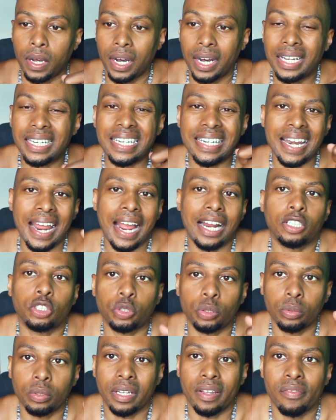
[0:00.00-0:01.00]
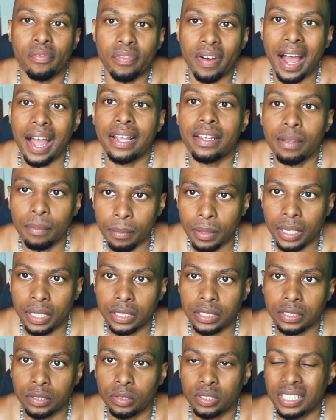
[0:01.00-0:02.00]
unnatural
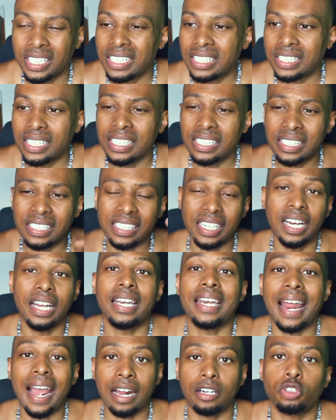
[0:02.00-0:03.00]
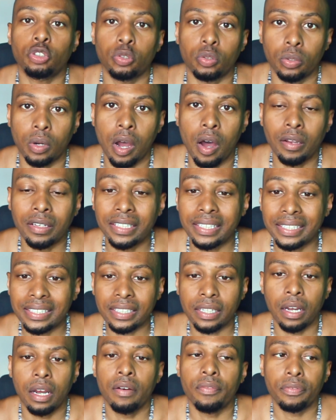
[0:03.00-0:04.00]
environments. This is unnatural. All of this
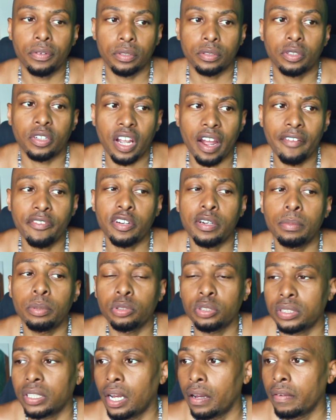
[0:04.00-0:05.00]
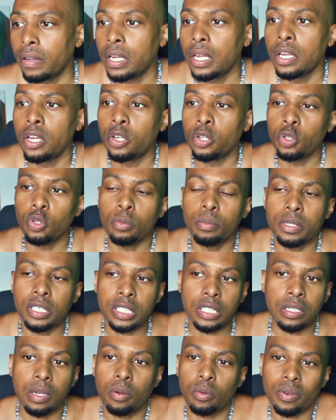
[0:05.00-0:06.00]
comfortable stuff,
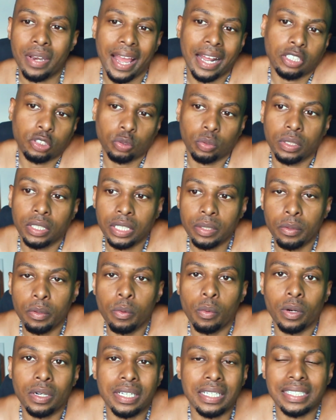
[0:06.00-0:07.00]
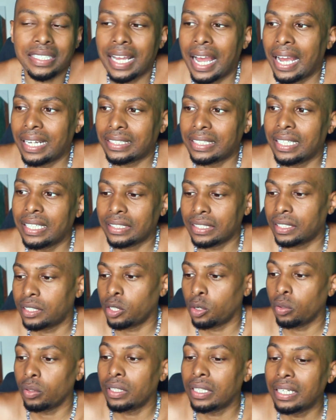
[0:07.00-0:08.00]
humans don't naturally, we weren't designed to
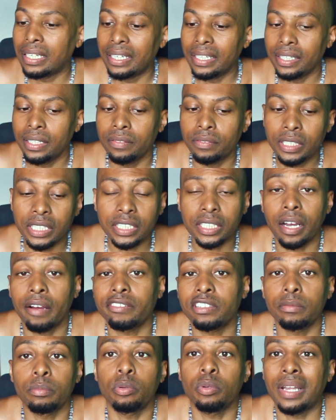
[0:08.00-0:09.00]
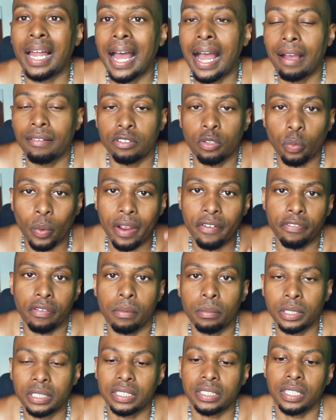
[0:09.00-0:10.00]
necessarily live these comfortable lives away
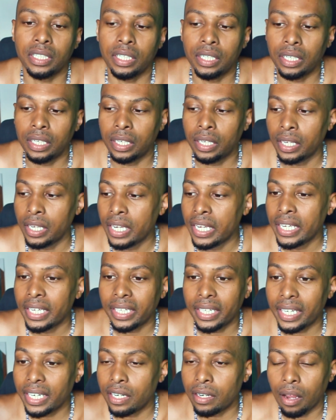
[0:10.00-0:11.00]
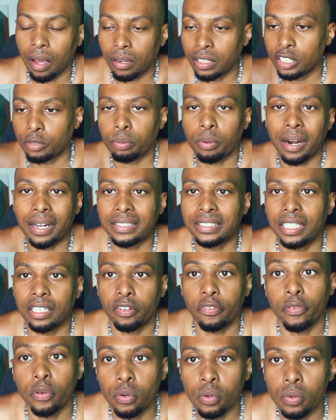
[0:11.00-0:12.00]
from the sun, eating all this
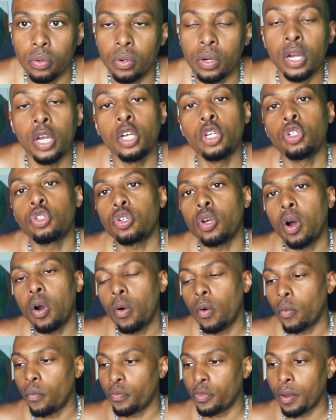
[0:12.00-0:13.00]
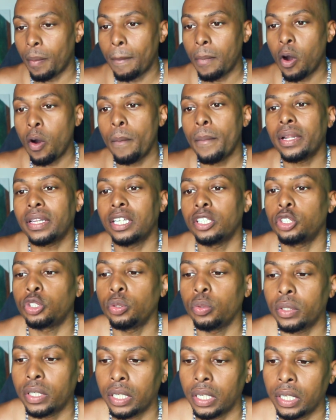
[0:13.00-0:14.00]
processed food. So the moment that
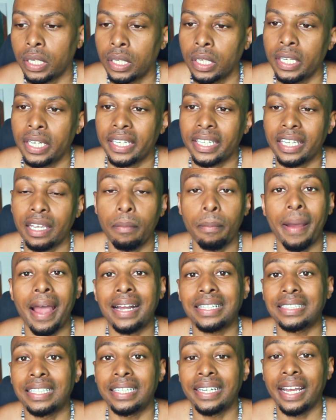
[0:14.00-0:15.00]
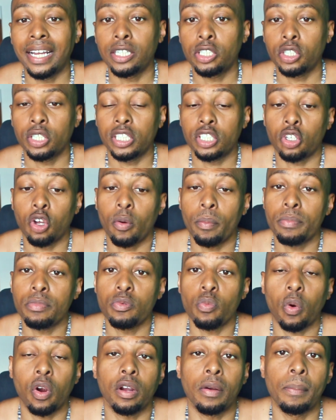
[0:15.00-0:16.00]
you can get back to nature is going
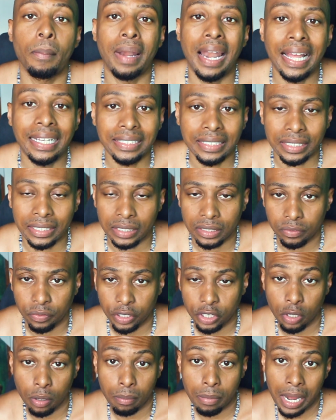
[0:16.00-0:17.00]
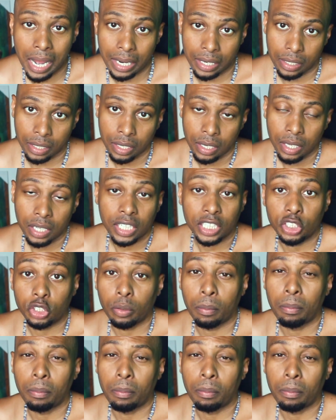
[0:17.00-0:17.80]
to work blessings for your body, because